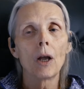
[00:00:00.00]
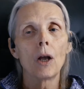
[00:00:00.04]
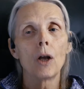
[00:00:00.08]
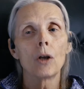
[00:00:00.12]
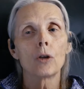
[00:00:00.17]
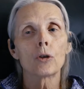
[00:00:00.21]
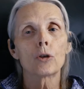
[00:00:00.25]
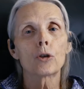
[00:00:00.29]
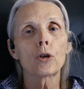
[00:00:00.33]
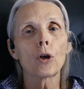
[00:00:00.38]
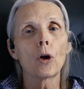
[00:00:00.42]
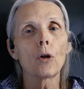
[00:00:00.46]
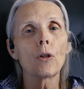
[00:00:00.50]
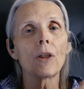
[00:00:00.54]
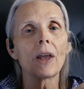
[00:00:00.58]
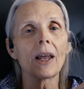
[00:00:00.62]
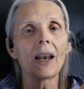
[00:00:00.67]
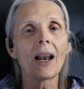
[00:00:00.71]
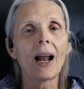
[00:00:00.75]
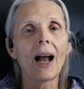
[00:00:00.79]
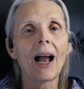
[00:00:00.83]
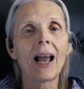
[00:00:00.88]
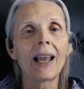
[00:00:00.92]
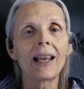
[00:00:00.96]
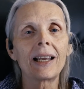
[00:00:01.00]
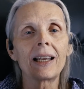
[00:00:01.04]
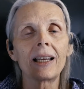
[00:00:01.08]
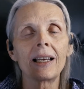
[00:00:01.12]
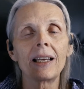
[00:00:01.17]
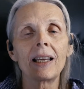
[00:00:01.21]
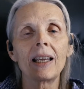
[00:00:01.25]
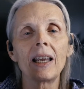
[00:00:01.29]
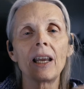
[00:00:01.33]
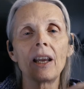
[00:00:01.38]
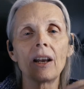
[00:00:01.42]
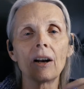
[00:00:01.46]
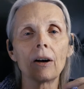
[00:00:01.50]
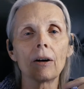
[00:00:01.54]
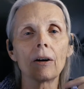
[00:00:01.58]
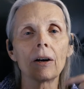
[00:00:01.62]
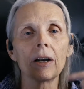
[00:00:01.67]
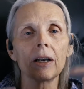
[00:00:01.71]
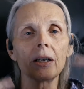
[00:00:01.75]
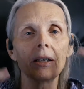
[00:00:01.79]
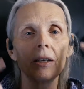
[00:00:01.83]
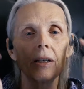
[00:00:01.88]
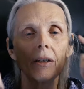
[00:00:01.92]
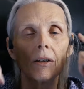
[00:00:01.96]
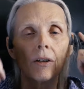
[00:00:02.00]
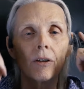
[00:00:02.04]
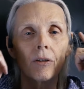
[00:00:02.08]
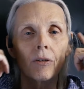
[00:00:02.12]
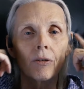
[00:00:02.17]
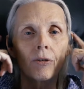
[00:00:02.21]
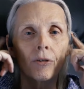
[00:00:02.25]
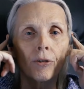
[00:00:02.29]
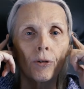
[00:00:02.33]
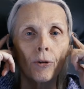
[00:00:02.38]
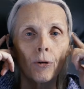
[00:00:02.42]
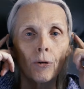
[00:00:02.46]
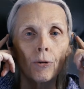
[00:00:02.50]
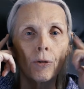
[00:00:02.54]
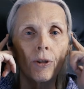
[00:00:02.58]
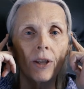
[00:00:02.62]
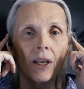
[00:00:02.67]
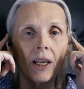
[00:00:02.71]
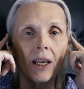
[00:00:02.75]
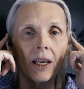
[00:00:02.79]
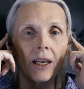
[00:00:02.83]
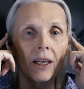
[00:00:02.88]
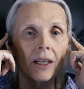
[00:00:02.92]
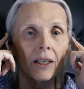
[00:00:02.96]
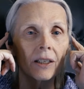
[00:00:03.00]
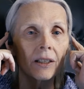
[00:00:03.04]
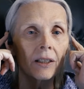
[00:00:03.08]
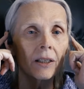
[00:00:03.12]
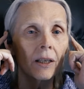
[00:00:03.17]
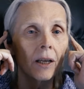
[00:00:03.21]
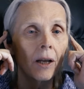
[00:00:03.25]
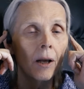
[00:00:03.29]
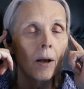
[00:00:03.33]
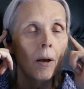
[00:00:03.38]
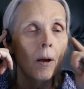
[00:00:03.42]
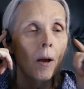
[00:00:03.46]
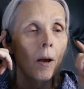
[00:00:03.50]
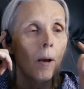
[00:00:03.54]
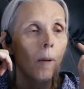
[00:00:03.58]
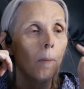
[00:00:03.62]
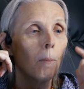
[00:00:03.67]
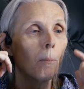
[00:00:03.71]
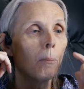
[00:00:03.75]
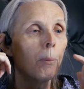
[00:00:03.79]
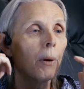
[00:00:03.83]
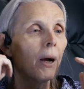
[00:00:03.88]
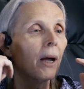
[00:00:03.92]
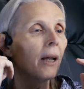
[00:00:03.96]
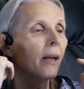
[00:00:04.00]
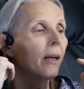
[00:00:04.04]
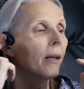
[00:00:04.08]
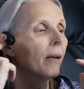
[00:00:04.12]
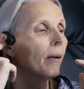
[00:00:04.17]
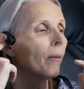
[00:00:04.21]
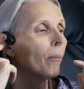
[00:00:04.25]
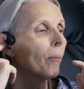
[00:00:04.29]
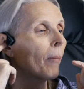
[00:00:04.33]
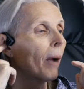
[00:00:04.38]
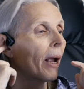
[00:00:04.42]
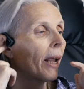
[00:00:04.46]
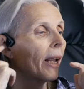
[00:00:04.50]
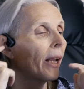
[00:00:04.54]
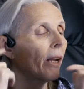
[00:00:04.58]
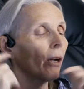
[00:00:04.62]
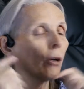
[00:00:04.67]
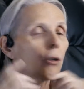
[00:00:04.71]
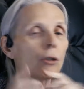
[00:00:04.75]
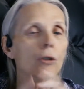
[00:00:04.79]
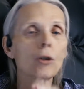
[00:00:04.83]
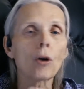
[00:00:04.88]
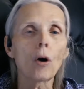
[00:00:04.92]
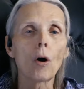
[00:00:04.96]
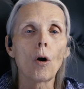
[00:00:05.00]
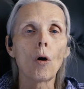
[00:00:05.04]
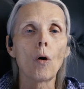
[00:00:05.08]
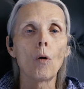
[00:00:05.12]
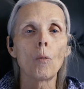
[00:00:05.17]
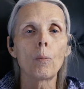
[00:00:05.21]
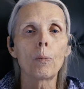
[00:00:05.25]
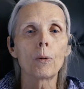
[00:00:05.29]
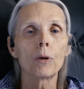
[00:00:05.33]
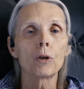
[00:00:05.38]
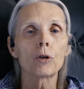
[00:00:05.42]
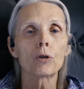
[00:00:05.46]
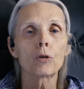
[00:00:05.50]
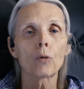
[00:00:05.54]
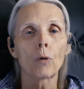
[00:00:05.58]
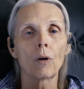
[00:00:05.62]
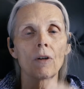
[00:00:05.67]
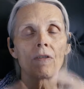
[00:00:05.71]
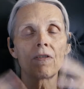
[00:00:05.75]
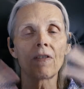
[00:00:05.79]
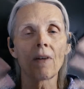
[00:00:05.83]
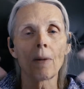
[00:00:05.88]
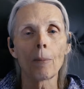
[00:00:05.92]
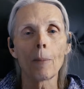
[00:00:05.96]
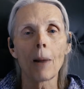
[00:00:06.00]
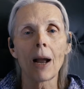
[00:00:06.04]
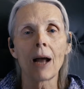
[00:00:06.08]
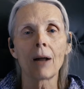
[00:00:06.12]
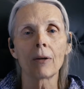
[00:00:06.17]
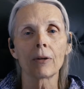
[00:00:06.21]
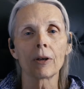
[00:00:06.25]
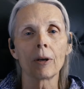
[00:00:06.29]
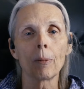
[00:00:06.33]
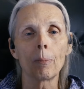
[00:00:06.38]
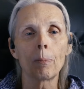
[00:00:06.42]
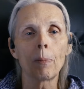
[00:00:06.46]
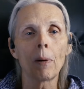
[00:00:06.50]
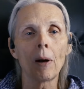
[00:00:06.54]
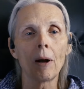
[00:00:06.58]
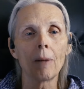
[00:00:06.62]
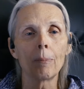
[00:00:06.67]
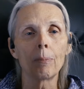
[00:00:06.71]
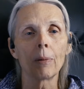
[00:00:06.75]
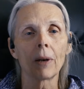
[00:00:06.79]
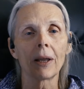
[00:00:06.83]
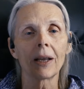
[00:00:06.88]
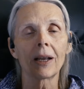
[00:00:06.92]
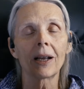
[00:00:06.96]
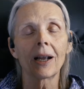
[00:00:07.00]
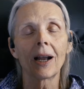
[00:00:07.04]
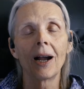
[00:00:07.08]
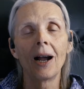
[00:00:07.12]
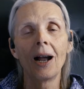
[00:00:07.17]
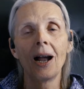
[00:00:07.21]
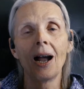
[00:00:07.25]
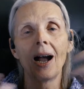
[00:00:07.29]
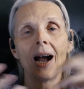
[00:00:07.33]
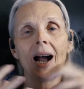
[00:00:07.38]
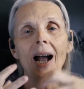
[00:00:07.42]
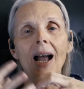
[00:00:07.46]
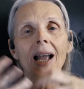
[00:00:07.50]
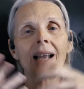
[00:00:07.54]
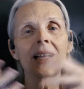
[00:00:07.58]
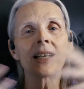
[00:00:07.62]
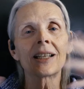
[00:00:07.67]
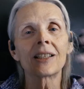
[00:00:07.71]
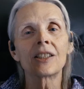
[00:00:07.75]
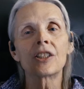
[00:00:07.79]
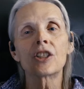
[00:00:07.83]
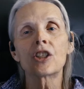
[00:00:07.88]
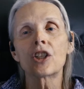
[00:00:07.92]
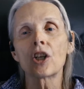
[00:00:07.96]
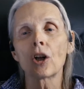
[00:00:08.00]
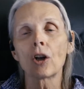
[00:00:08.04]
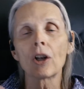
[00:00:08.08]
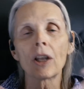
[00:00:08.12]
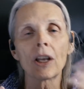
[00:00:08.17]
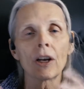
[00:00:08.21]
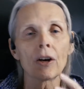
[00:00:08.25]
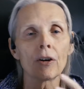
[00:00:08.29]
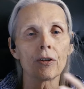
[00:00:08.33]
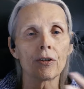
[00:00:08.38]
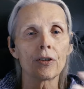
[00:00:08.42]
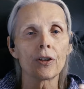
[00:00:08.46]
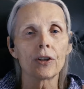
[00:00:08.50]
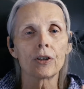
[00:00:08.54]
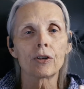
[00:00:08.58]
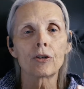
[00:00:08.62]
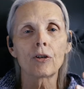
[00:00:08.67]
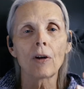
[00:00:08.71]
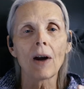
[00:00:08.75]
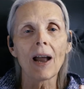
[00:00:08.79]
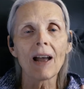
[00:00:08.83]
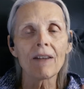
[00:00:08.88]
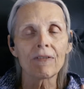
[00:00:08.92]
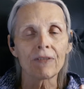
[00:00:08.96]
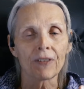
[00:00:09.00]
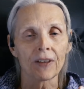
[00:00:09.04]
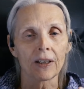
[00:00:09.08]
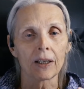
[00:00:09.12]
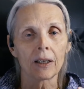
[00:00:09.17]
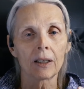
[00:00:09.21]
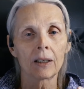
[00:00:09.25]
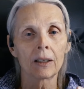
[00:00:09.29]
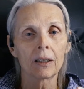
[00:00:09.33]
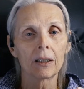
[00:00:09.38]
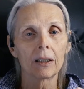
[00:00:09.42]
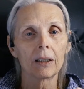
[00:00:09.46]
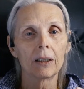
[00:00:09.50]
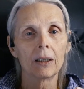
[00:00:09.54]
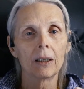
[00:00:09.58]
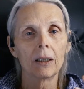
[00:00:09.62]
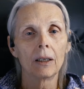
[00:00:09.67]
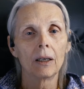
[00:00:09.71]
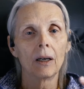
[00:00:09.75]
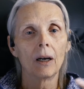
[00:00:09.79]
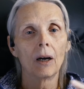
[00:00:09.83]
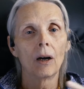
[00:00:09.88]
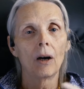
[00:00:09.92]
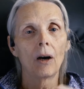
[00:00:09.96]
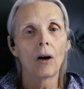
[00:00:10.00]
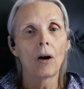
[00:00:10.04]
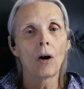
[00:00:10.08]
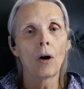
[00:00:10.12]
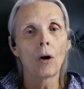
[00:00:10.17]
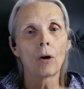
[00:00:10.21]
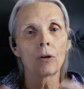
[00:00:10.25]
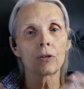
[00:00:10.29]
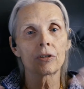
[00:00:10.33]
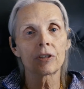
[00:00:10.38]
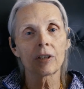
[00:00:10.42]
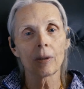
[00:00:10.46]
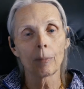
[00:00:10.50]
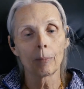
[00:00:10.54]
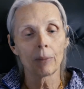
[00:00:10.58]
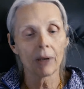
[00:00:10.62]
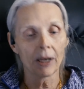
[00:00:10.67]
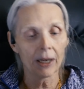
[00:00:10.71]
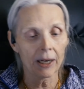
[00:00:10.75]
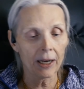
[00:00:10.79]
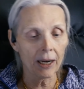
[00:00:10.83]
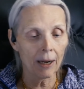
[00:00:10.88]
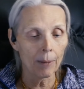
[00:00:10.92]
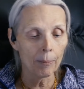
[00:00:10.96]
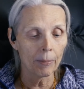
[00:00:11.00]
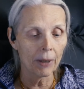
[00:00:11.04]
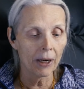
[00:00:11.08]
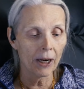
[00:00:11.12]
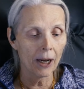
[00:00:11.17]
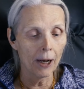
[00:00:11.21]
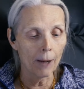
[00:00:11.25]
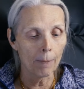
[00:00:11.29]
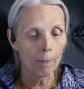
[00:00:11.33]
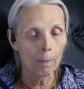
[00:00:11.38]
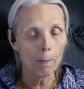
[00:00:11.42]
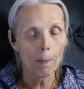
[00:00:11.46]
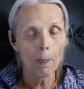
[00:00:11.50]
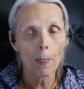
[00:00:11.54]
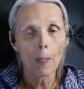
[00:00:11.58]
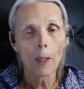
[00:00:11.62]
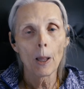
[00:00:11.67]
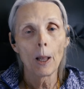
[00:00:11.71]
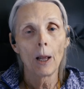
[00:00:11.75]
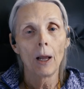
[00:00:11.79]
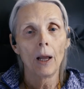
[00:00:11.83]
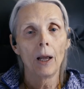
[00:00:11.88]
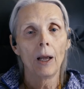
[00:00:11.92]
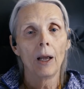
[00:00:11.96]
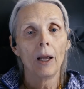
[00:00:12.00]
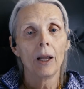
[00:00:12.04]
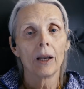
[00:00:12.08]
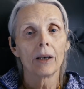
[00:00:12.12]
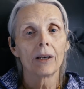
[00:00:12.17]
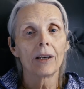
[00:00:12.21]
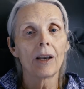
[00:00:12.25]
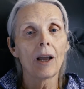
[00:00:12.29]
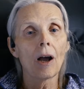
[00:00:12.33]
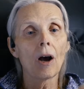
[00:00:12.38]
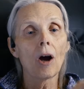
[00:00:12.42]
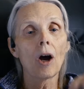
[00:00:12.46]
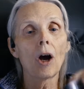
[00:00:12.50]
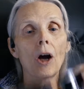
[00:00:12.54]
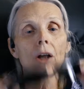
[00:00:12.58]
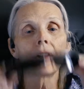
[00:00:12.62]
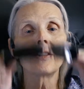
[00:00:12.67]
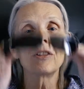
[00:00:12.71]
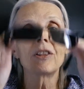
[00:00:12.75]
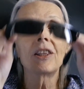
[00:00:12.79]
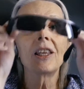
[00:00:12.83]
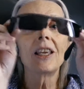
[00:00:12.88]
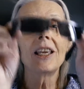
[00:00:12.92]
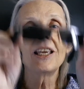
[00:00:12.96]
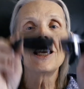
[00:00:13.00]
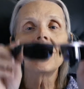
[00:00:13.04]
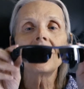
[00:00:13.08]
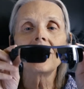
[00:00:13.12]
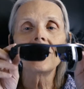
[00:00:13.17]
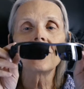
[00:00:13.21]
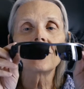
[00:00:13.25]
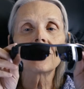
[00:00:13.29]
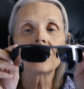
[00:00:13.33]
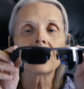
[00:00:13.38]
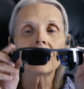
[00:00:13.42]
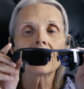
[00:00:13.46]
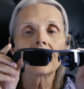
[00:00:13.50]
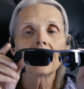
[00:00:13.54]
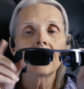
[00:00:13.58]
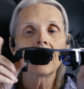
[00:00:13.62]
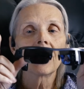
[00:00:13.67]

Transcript: so that I can hear it through these, but my ears are open, so if I'm out in the public, I can still hear the traffic or somebody coming up. Now on these,